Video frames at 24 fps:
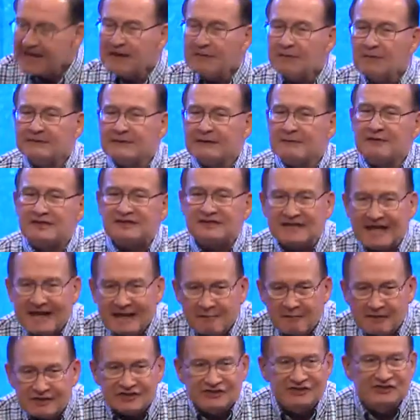What they were saying
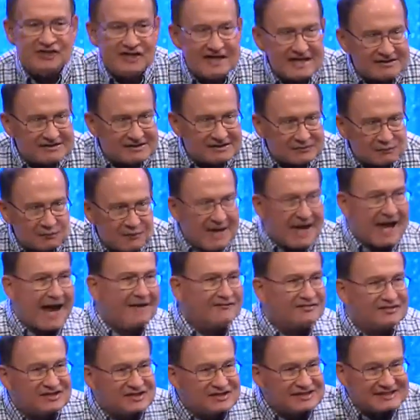was, Jesus, we
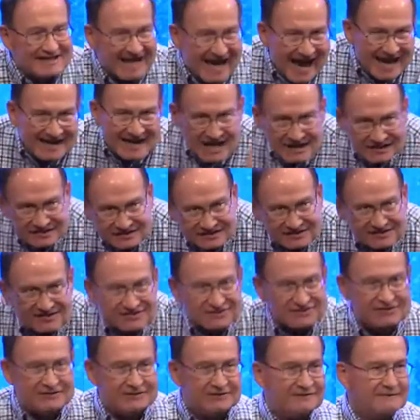have
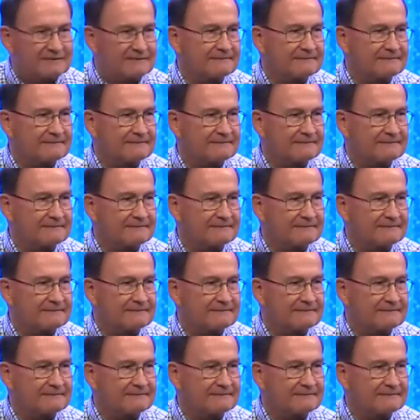status.